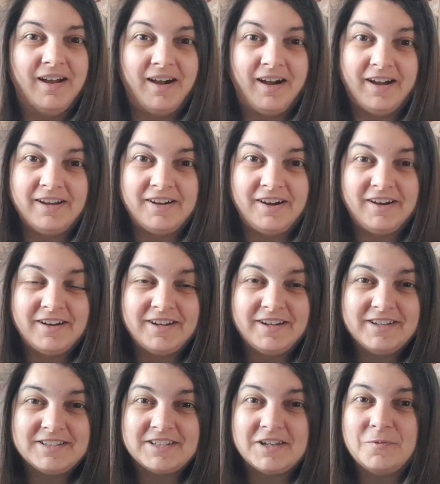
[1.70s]
Hi
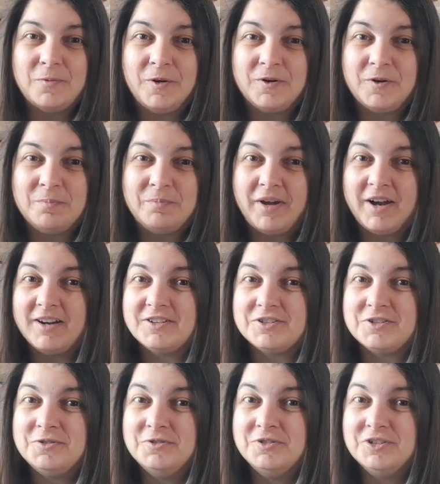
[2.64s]
guys and welcome back
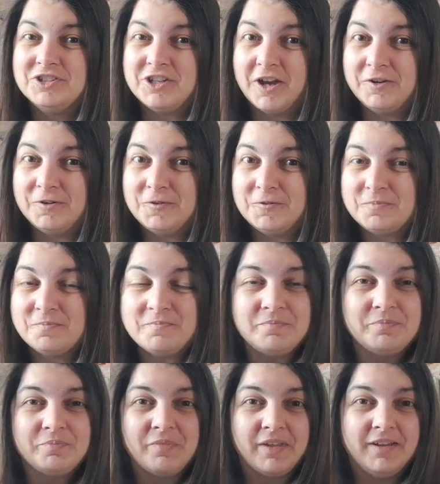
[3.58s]
to the channel.
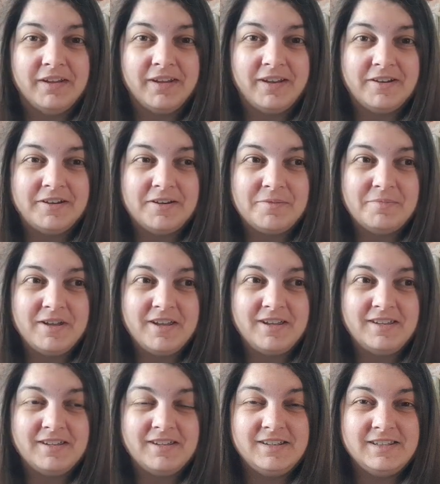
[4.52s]
Um,
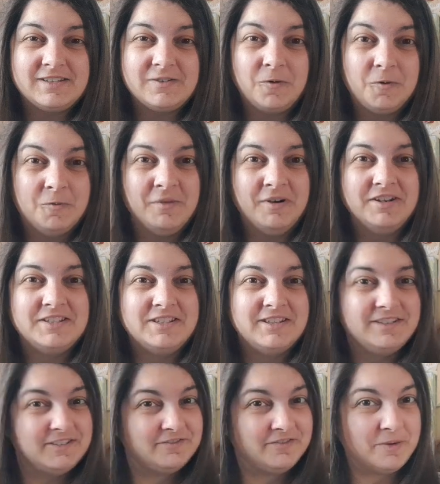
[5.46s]
it is almost the
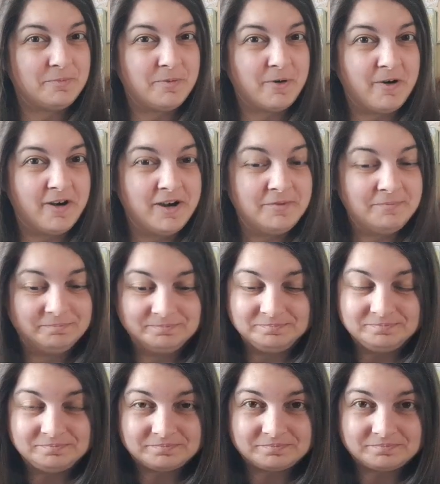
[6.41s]
end of February
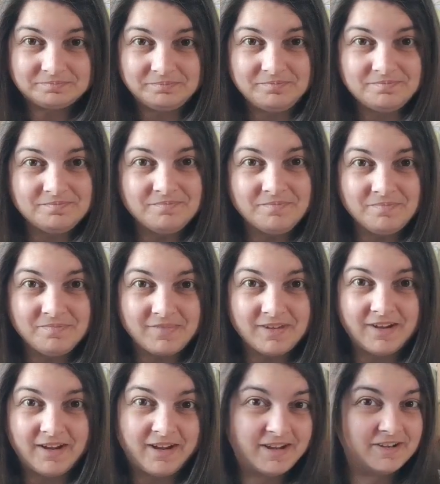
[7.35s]

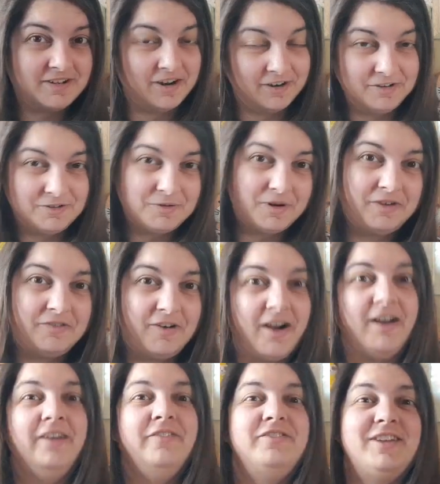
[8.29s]
and look what
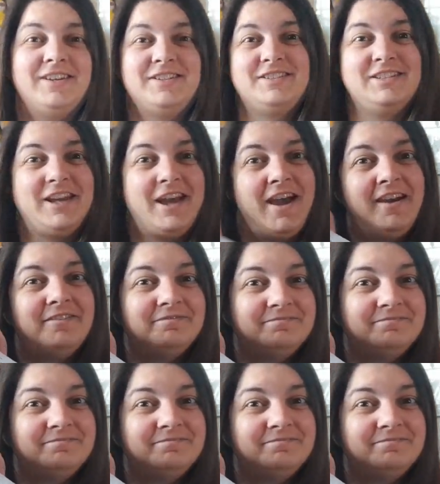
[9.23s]
arrived yesterday.